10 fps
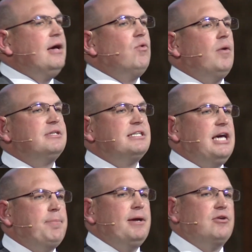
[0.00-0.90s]
What was
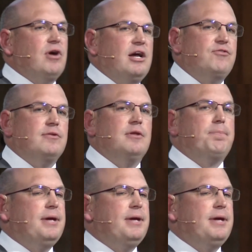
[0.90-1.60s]
keeping Christ from the